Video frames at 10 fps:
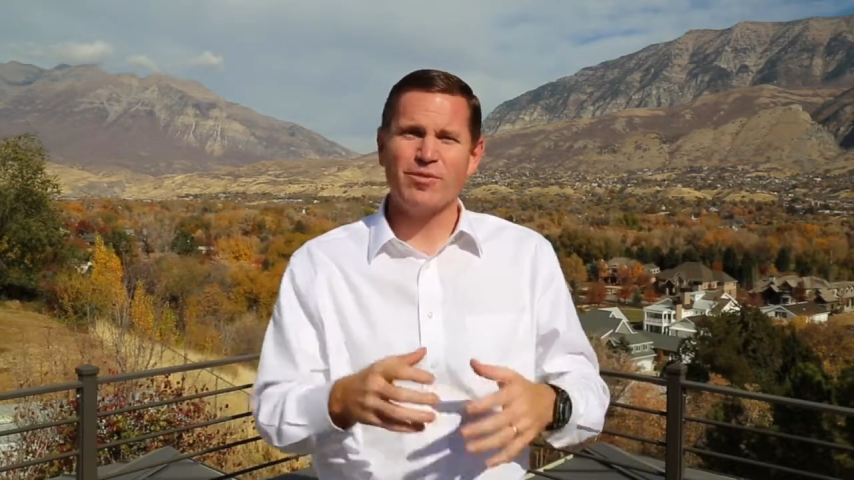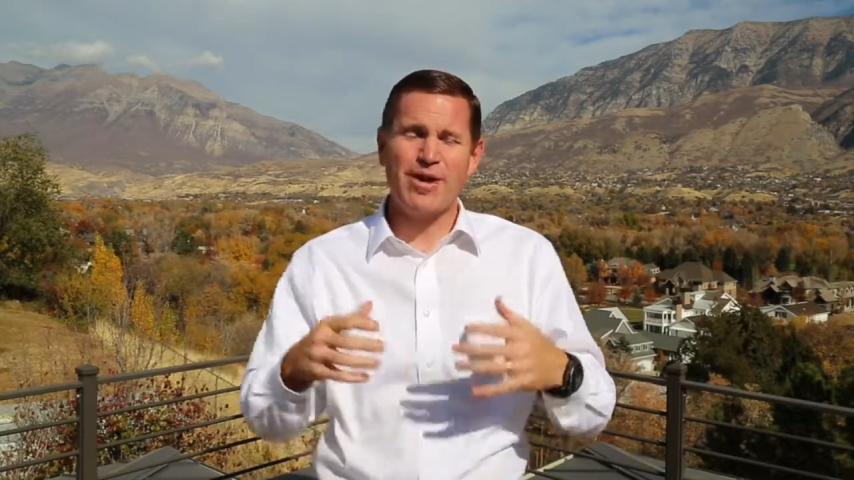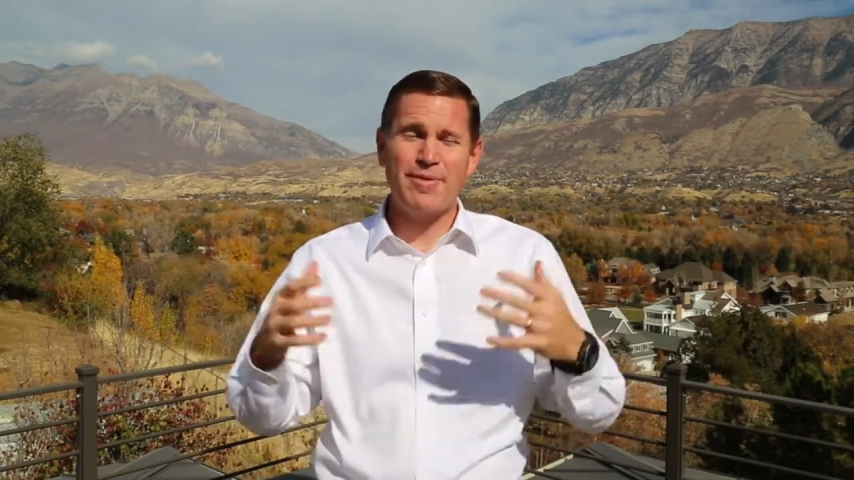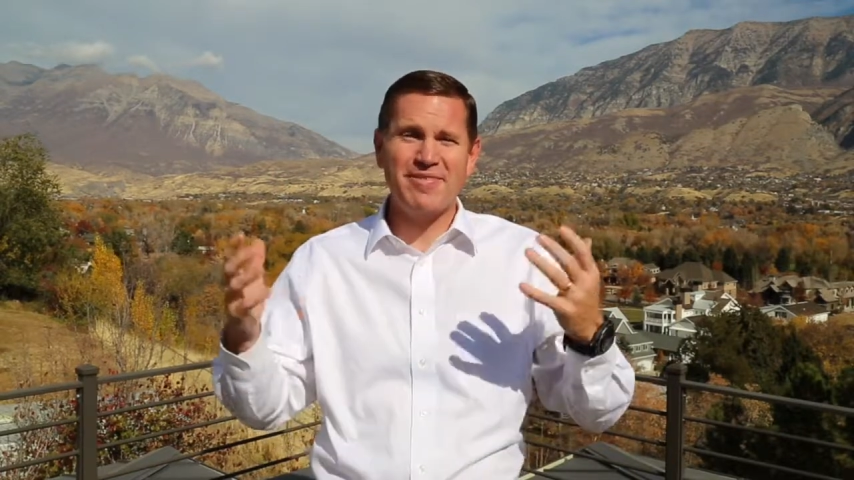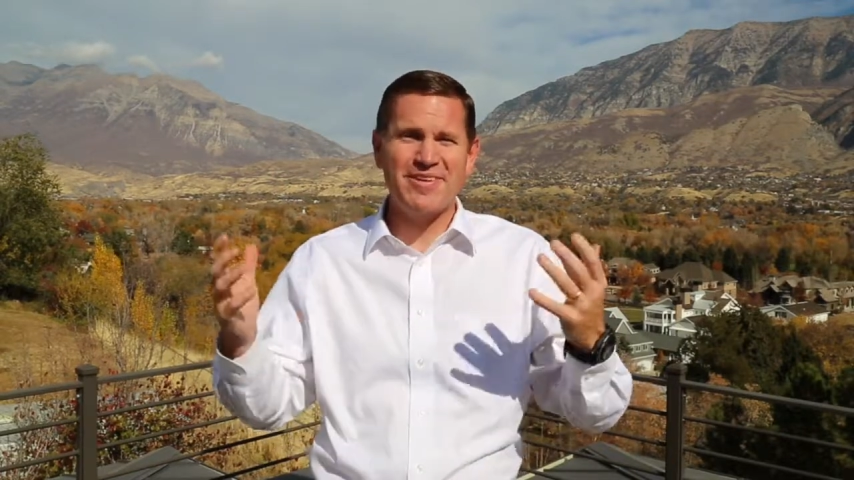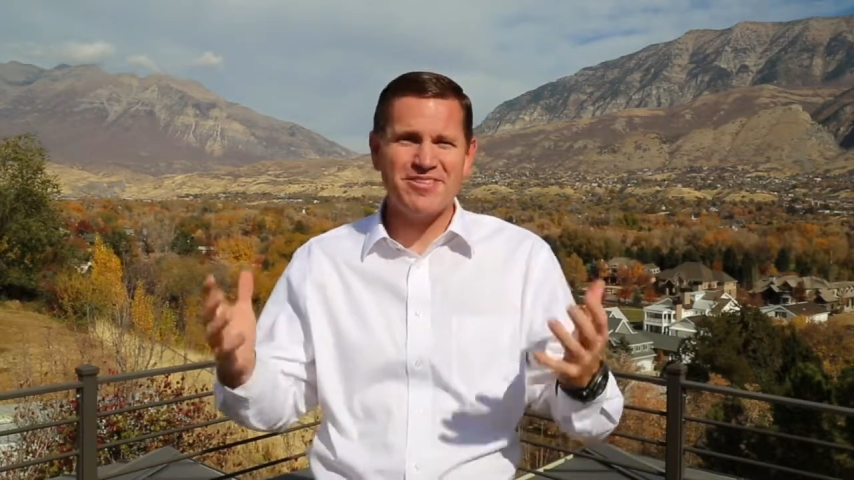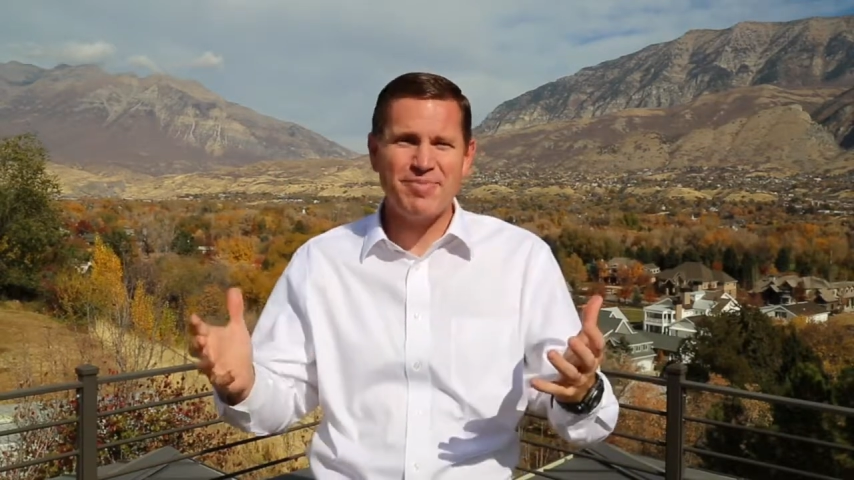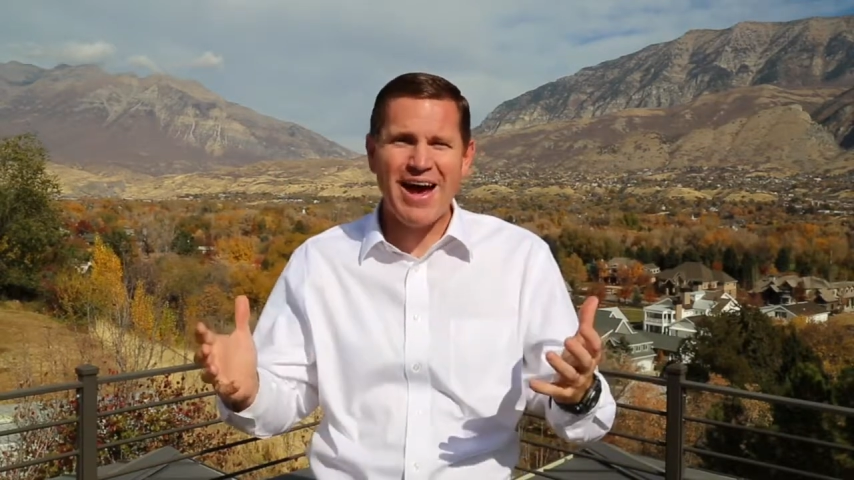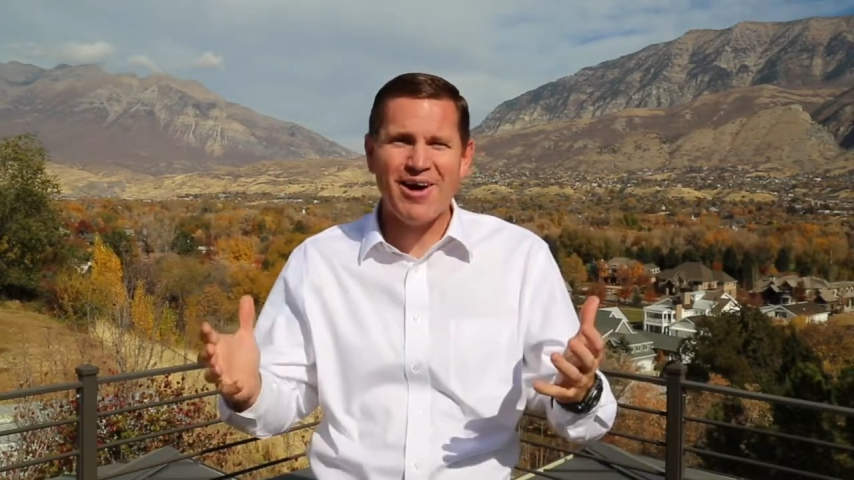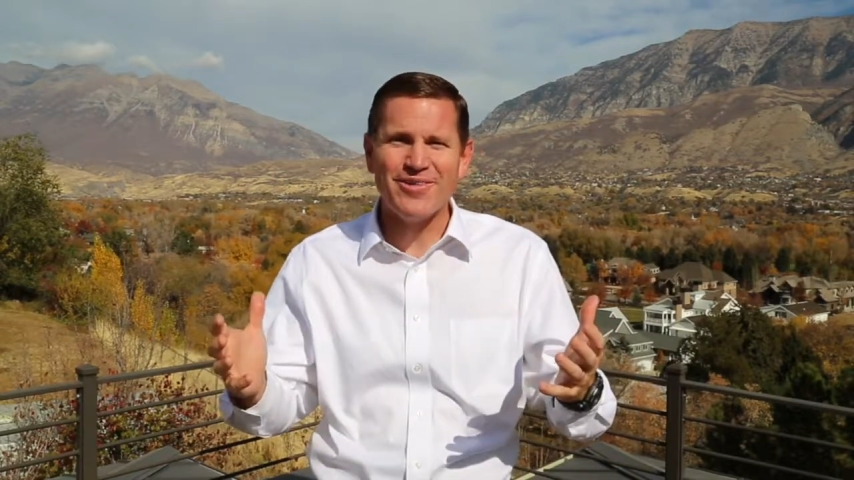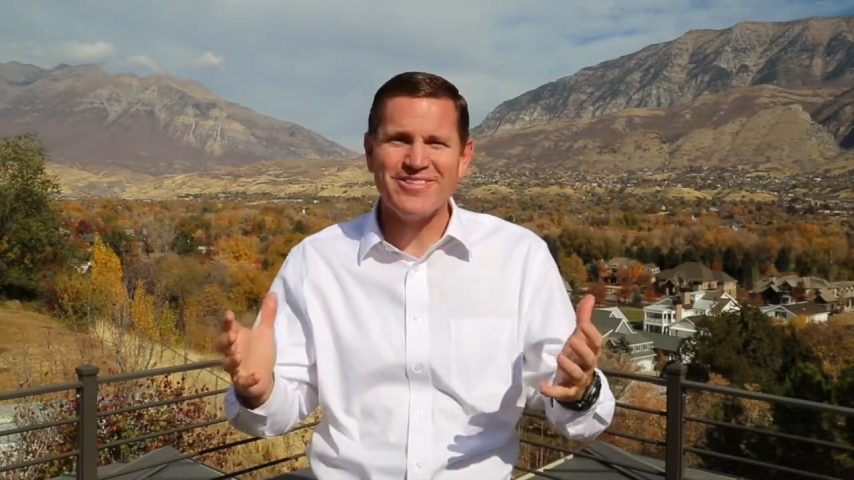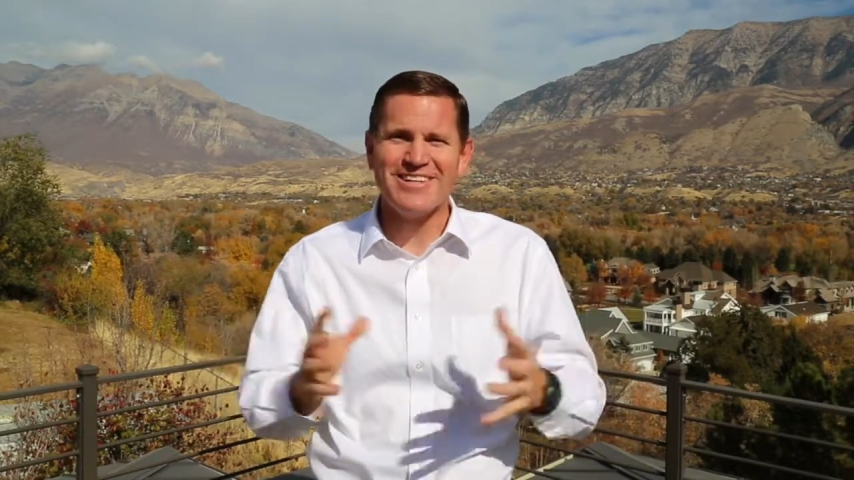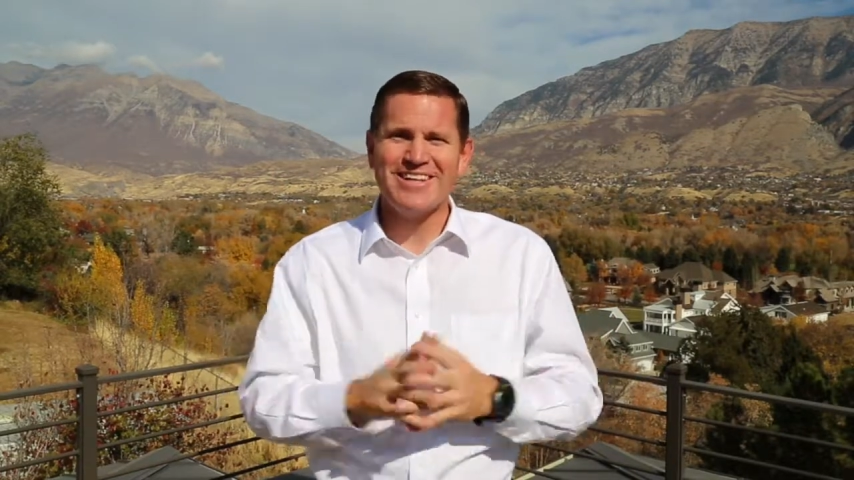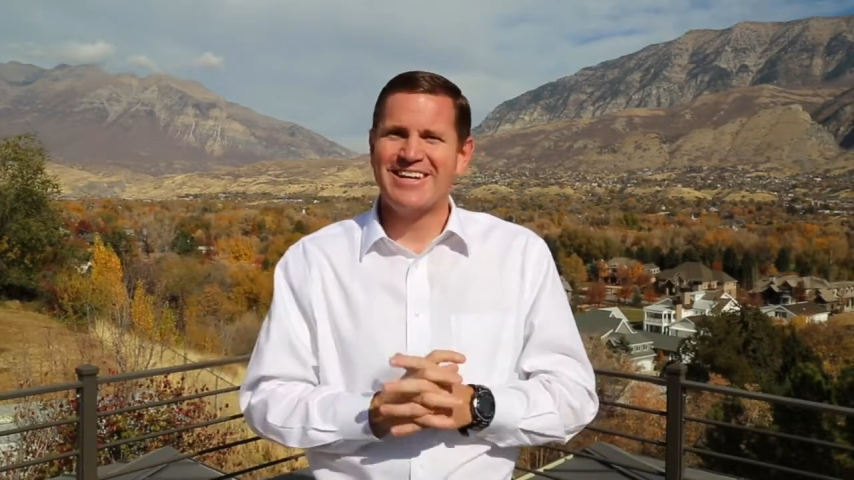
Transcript: or maybe even a spouse?